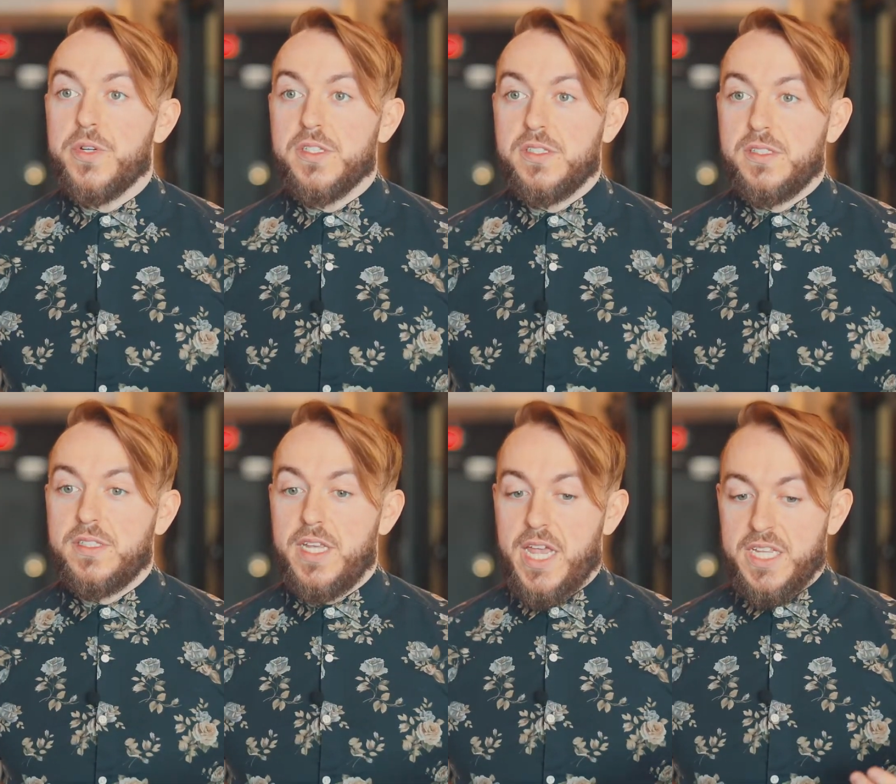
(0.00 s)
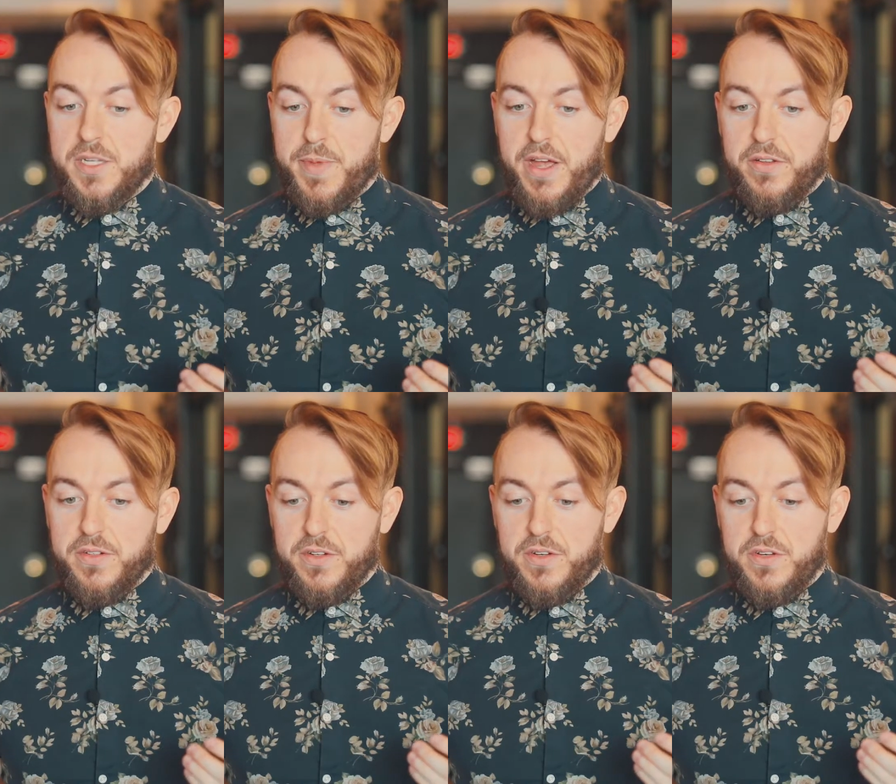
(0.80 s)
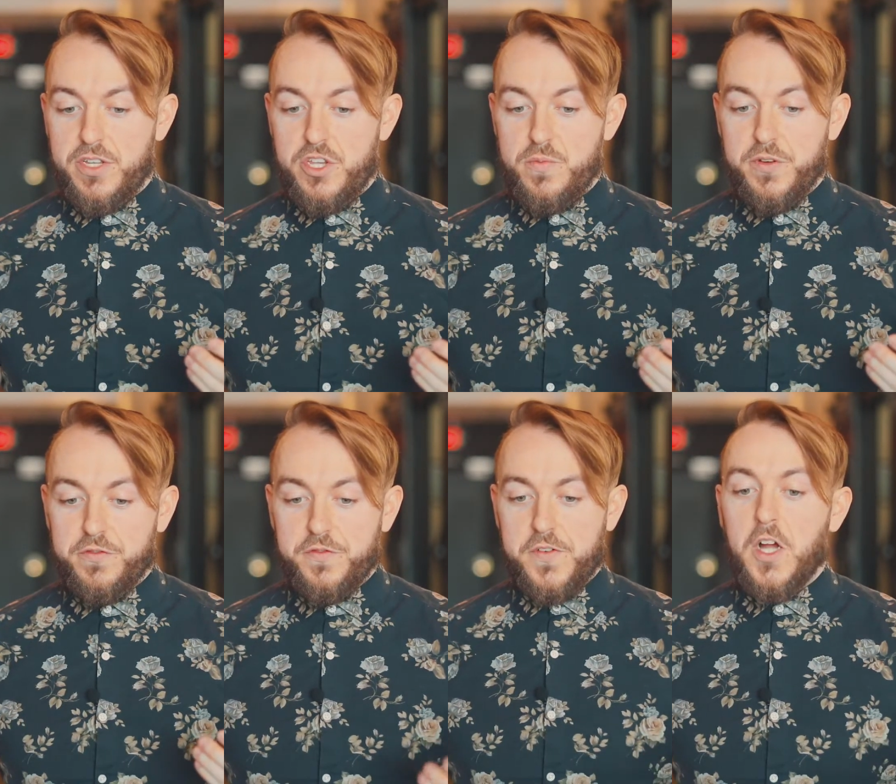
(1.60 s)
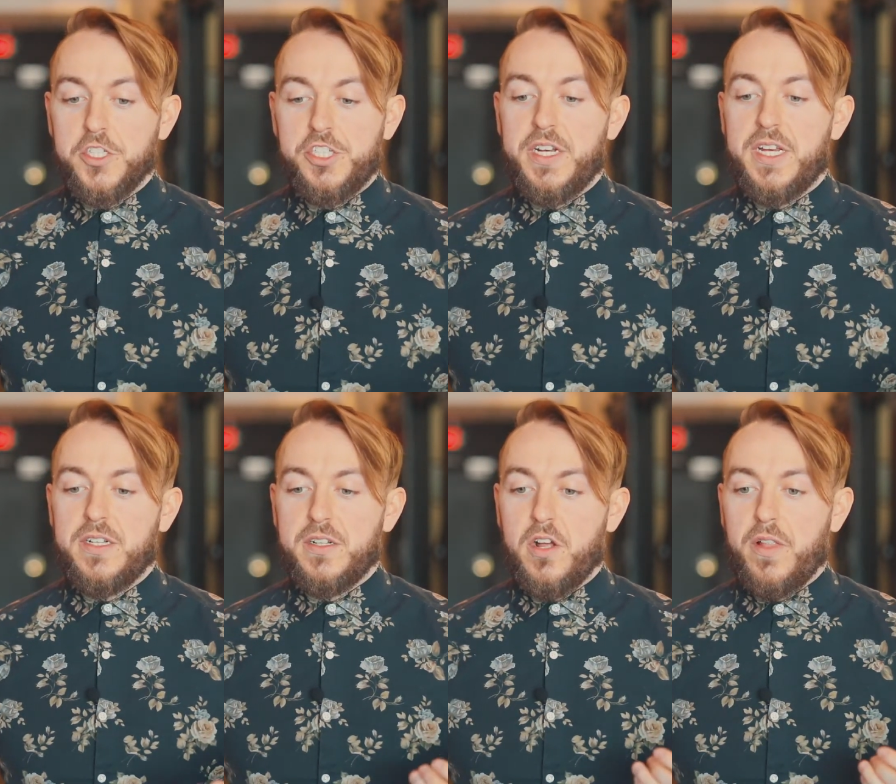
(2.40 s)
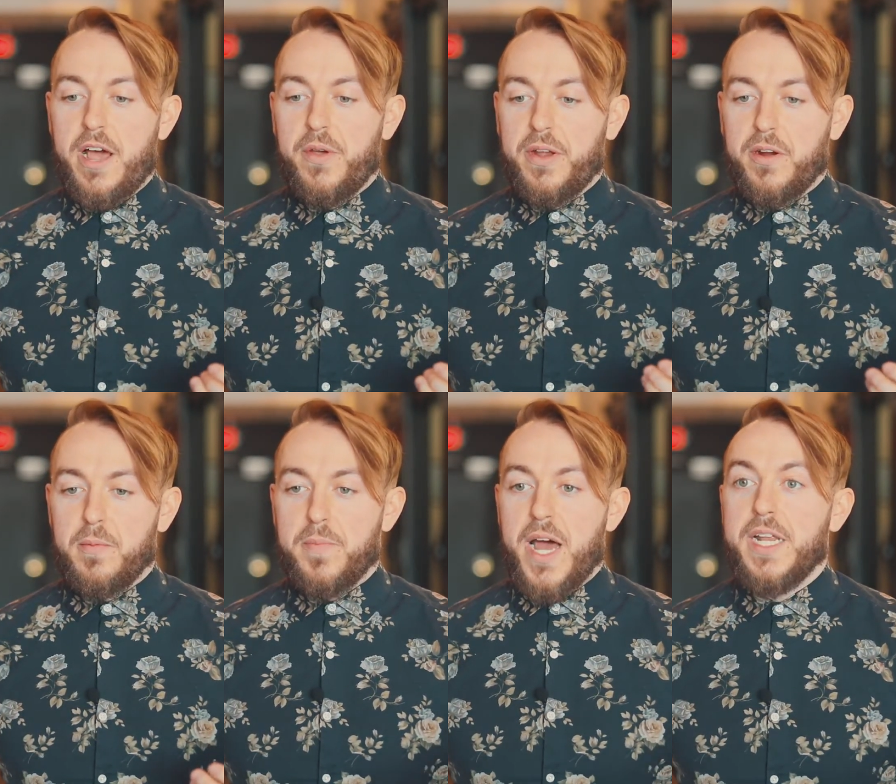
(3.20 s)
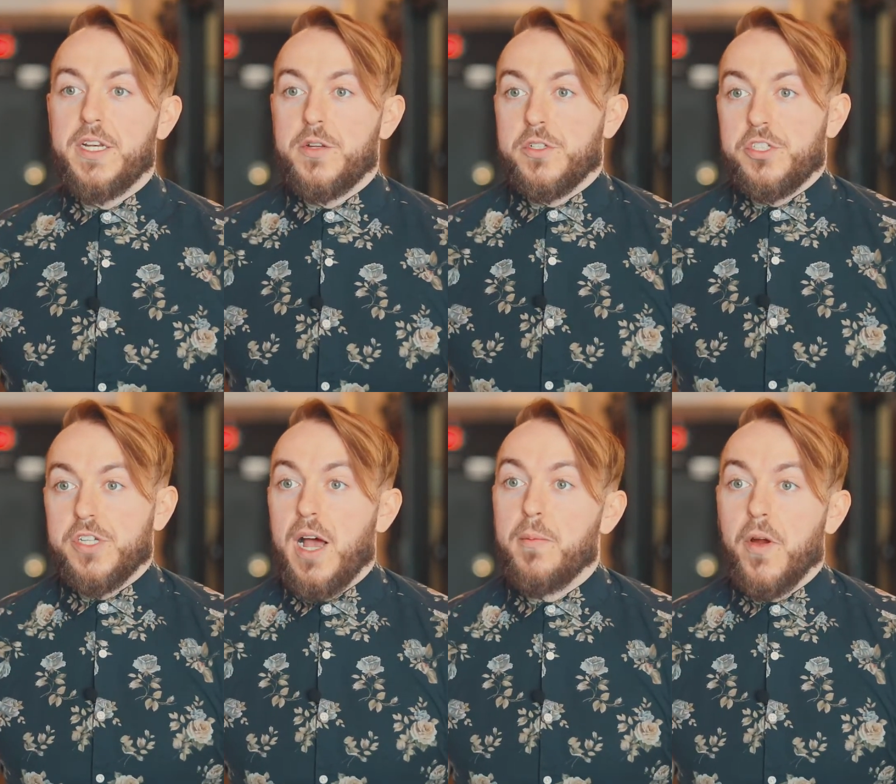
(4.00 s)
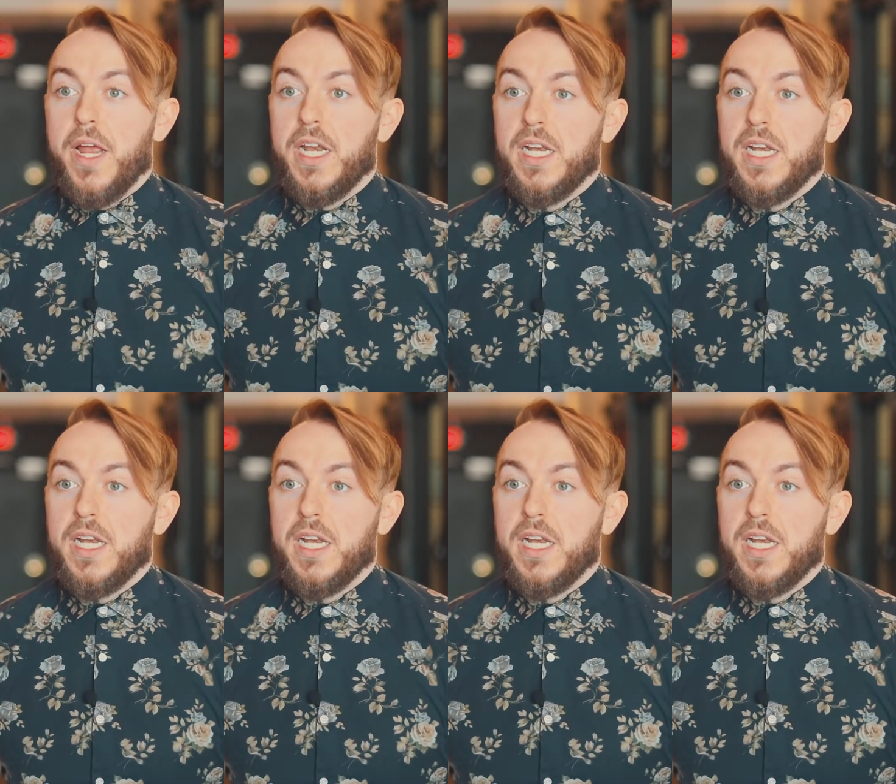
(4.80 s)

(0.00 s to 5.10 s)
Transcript: It's it's about human function and allowing our body to do its job right.